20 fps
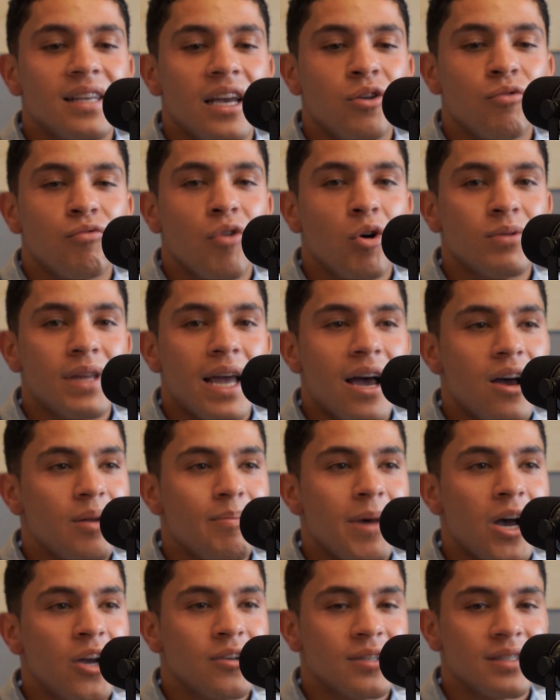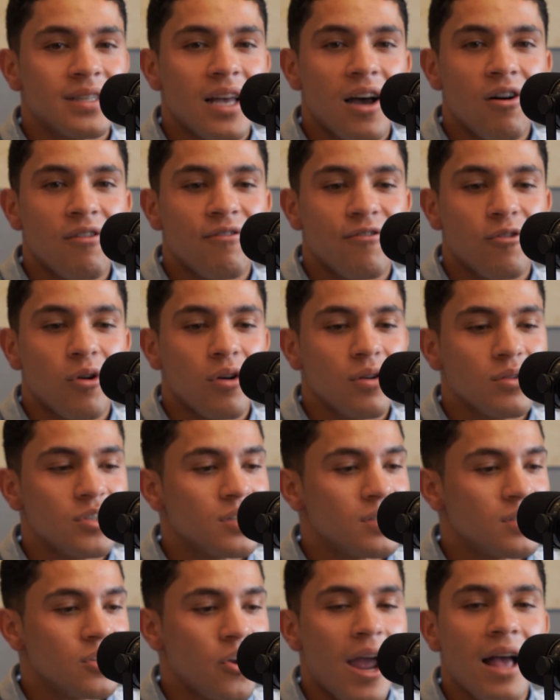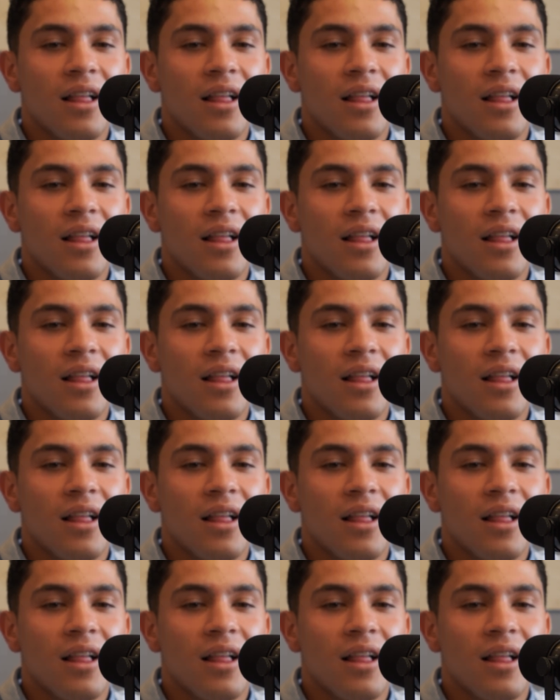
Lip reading: that you wrote down about yourself or just your